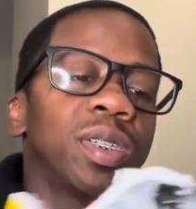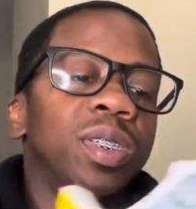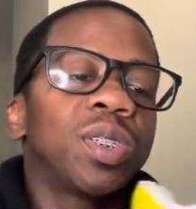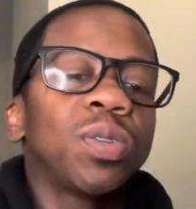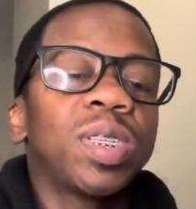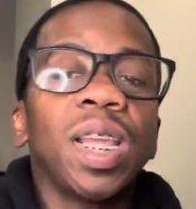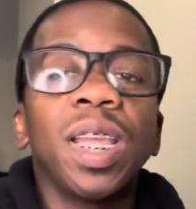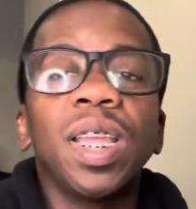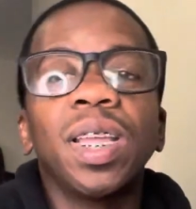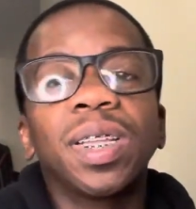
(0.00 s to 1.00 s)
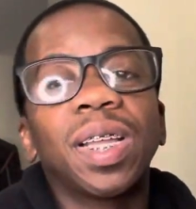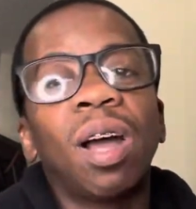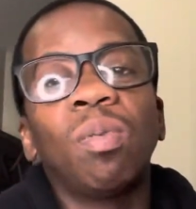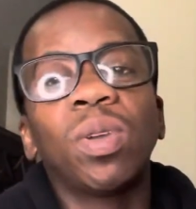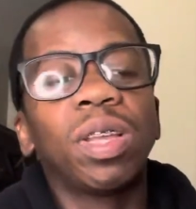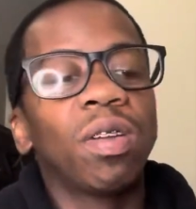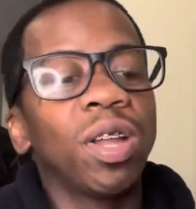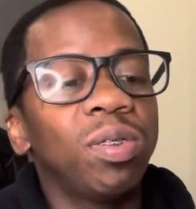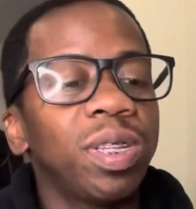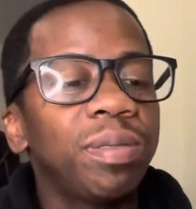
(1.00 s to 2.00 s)
So today, I went
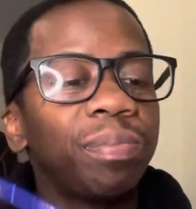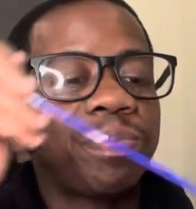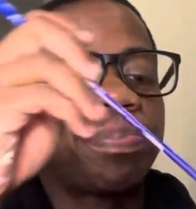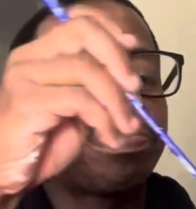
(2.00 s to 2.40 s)
grounding.